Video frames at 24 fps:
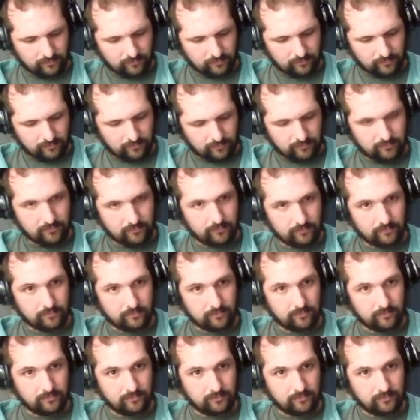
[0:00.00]

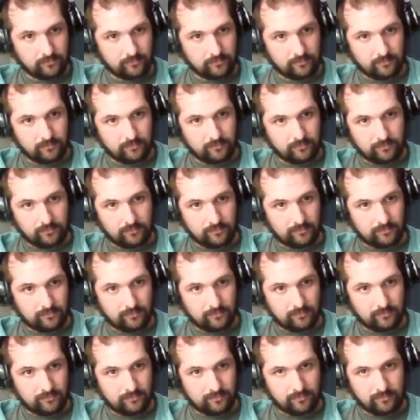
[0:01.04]

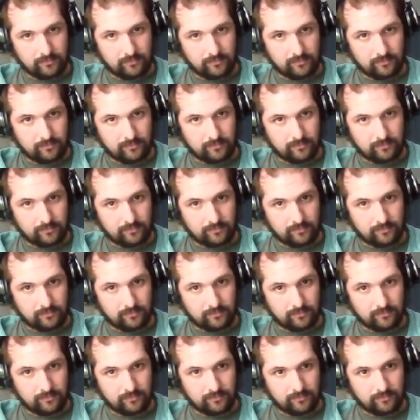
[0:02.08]

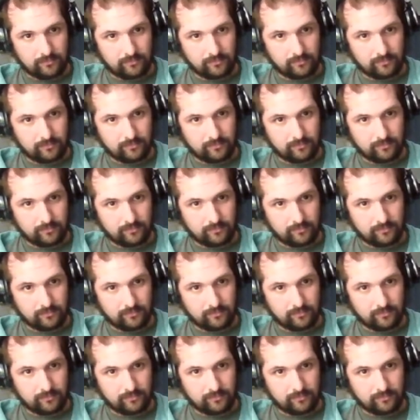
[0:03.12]
(silent)